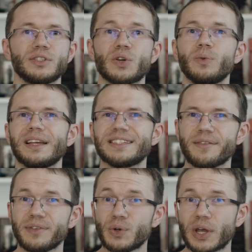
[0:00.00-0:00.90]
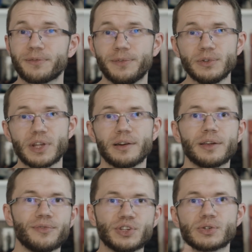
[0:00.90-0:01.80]
So let's have a look at
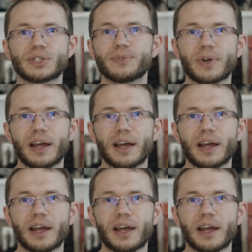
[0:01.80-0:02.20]
filtering features of